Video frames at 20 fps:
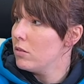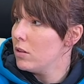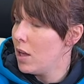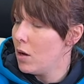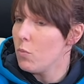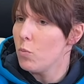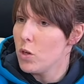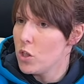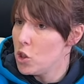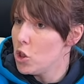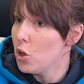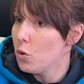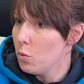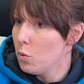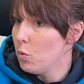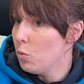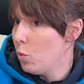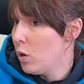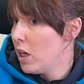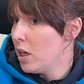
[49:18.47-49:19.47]
Like we do,
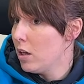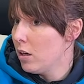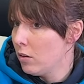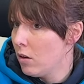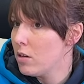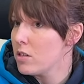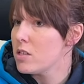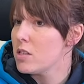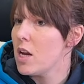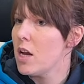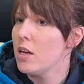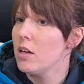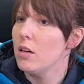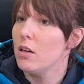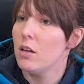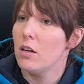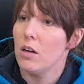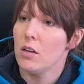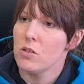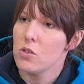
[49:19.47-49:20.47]
we eat a lot of
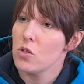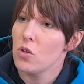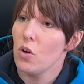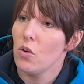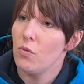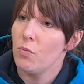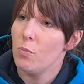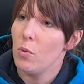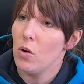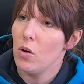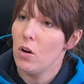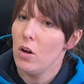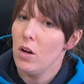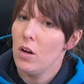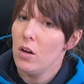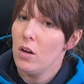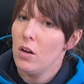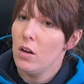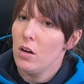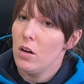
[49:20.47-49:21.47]
steak and stuff, but
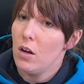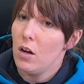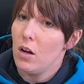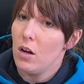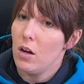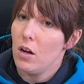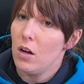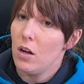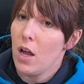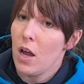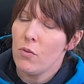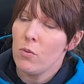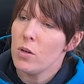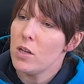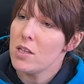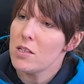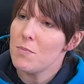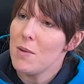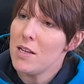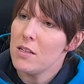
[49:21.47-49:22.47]

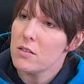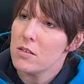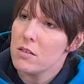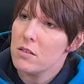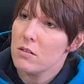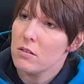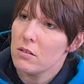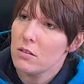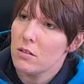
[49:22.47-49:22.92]
everyone eats mince.